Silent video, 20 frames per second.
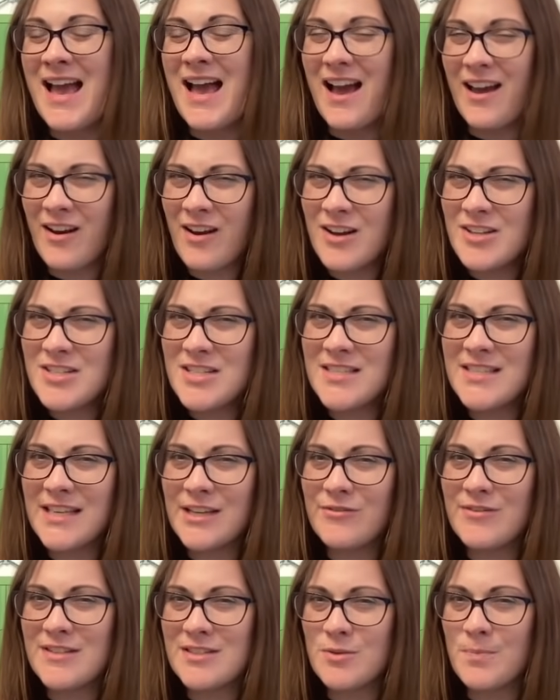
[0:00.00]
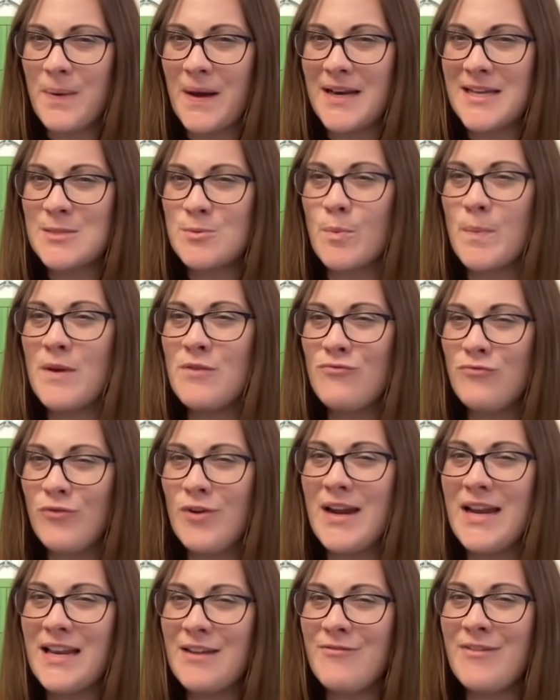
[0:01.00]
And I just think Crystal Palace will be
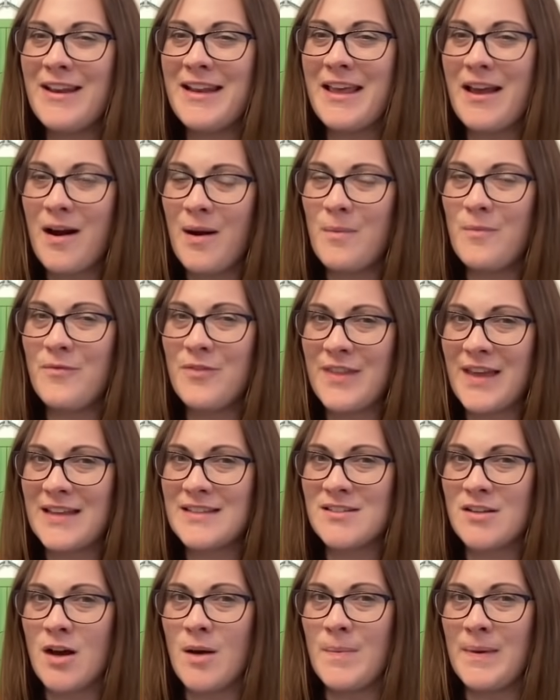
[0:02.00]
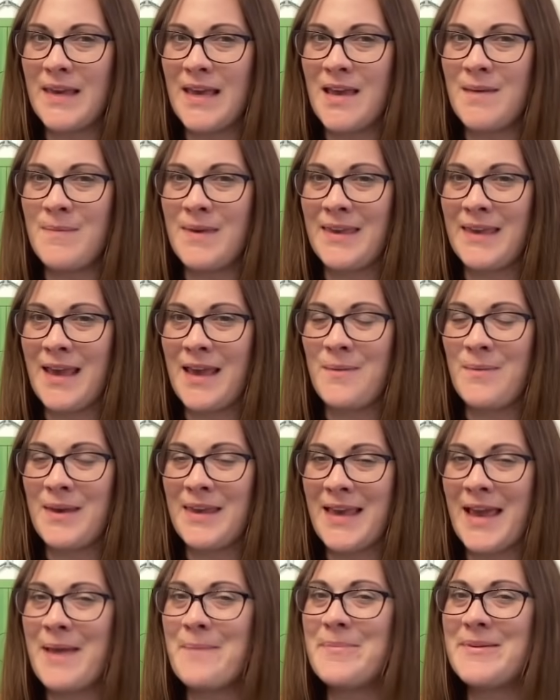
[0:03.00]
really, really up for that derby game in game
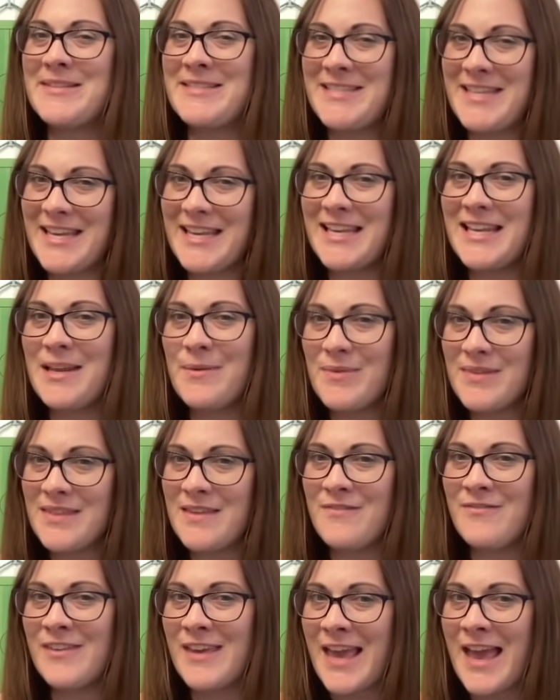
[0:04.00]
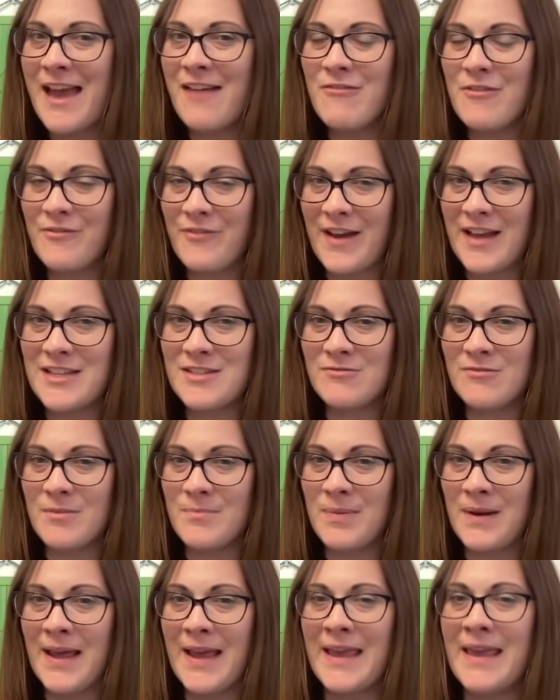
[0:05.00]
week 8, particularly with the Vieira factor at
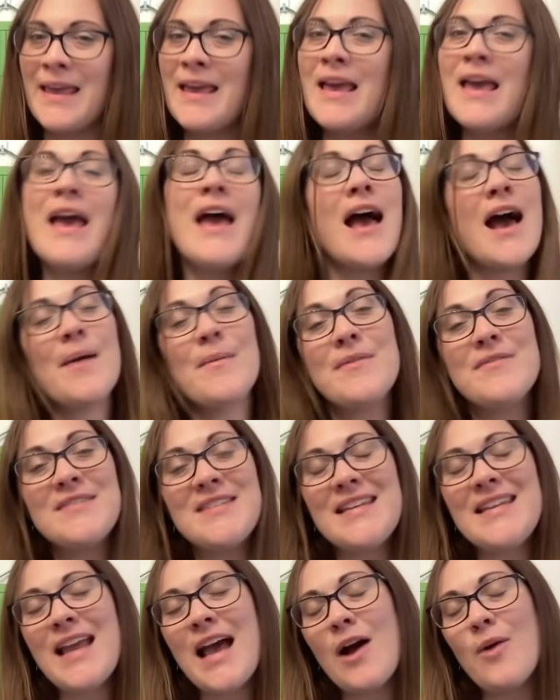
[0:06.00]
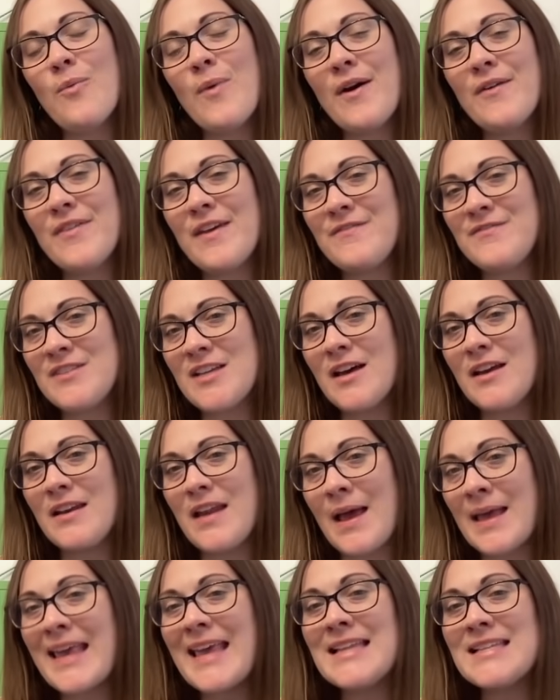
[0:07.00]
play. And we've seen how well they've done
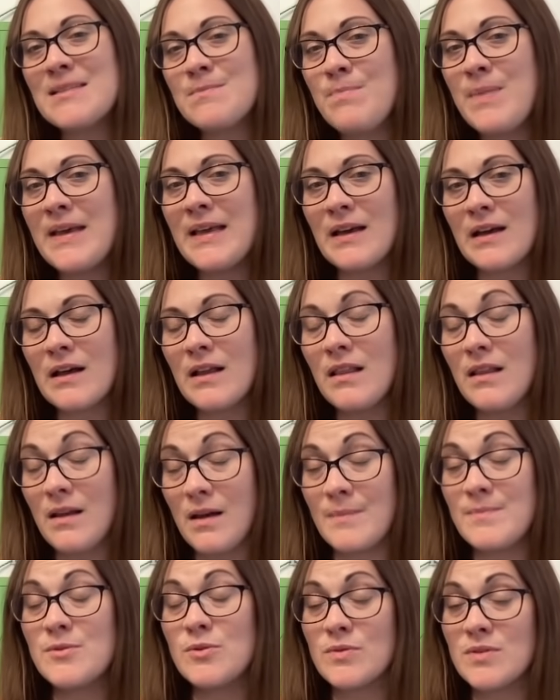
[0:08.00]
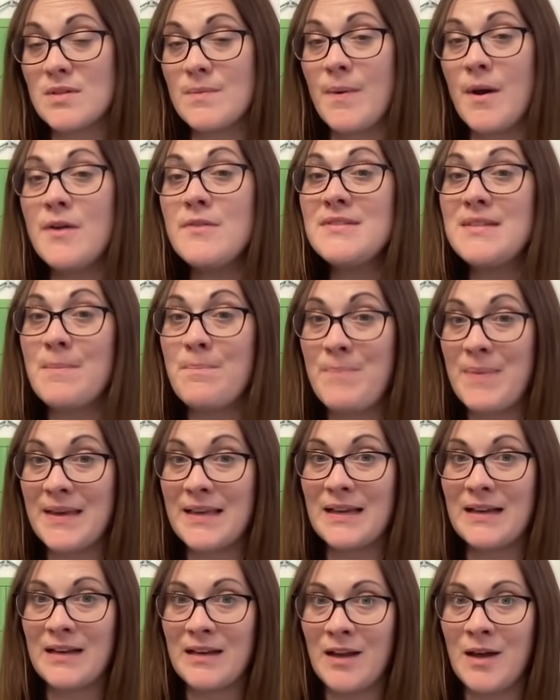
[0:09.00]
against bigger clubs, or supposed
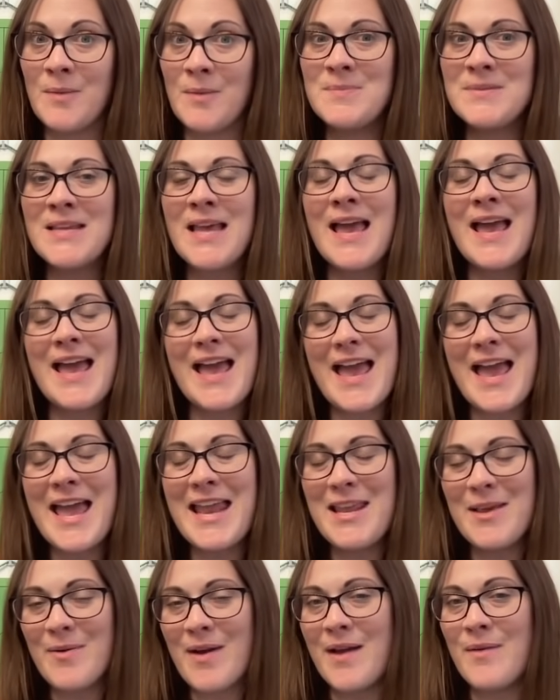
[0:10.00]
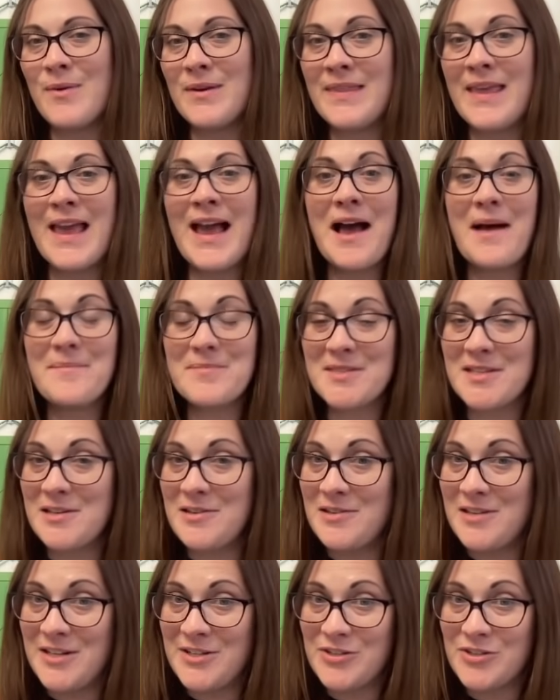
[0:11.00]
bigger clubs, anyway, when they
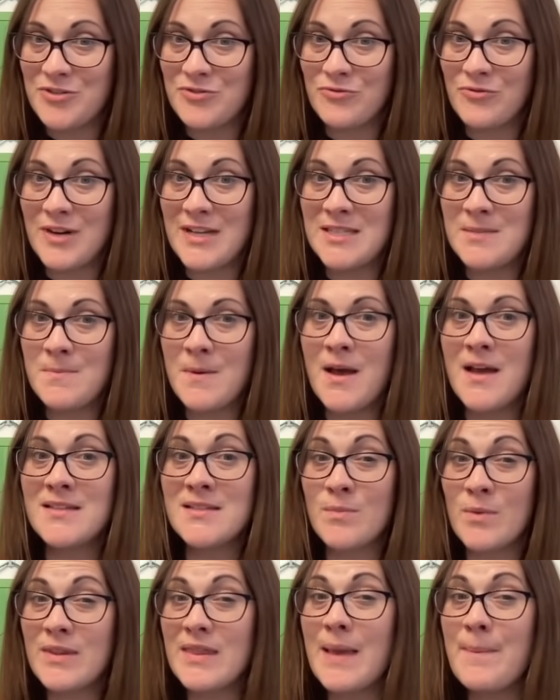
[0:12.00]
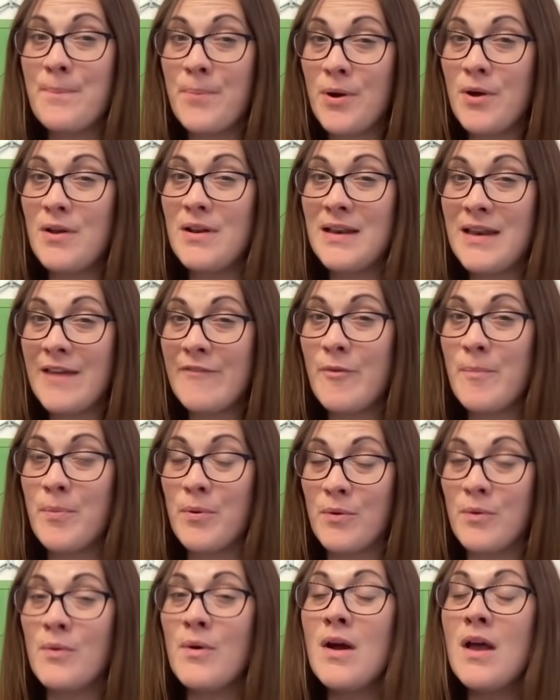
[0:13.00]
absolutely destroyed Spurs and when they put
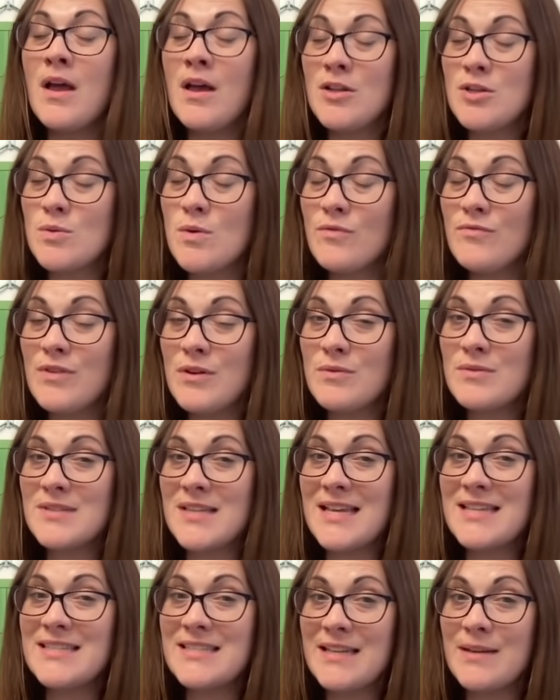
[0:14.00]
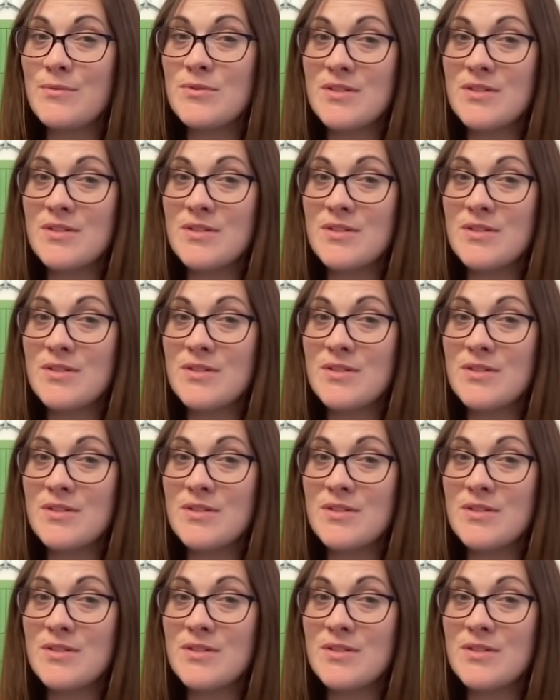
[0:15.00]
Liverpool to a real test. And